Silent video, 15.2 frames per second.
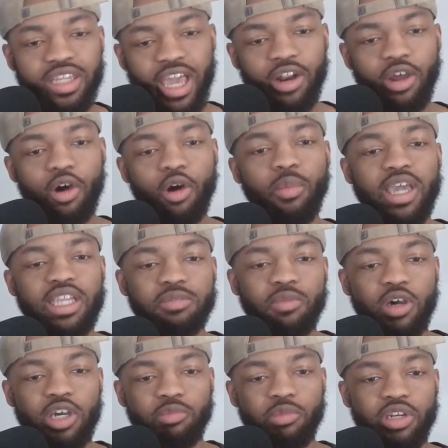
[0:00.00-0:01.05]
Now the whole
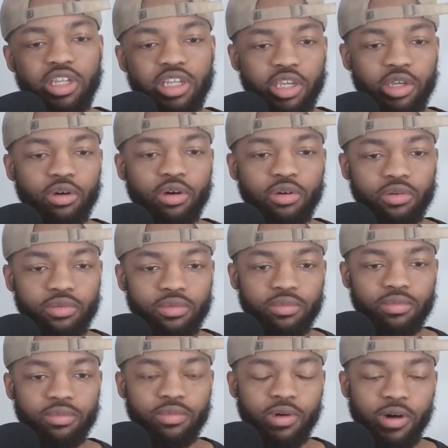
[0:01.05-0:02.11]
basketball community can grow.
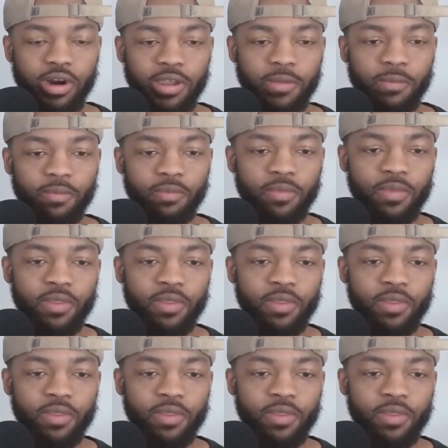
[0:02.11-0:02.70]
All right?